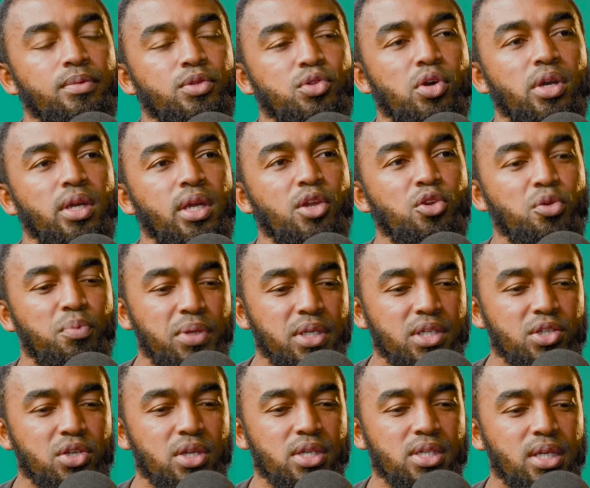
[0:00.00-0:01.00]
Sorry, can you
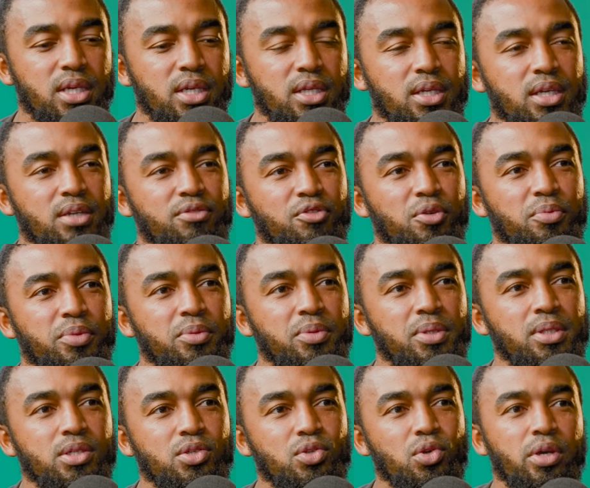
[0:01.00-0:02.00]
please translate that for
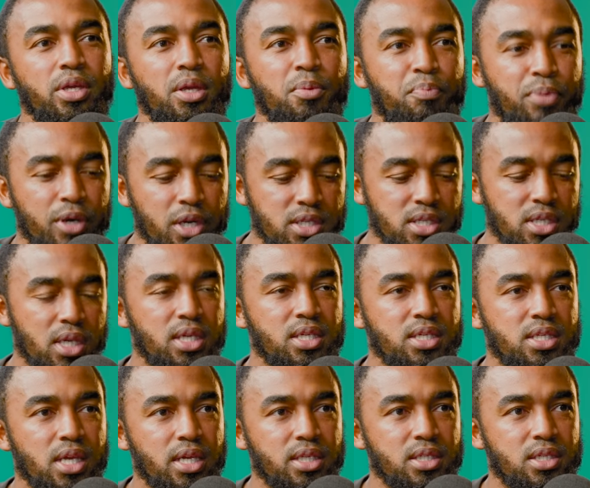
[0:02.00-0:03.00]
people? So he burns
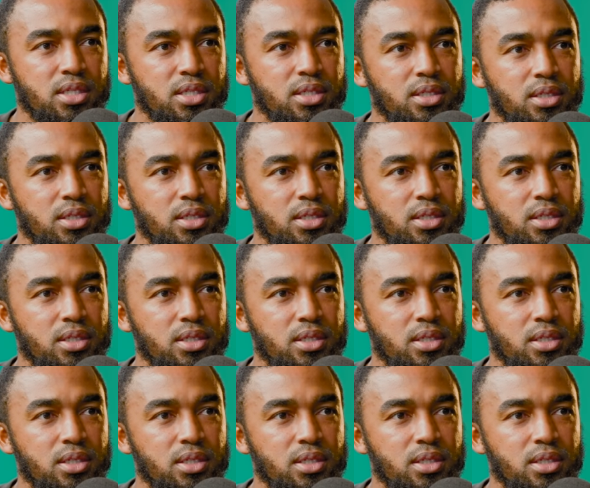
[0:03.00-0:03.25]
incense.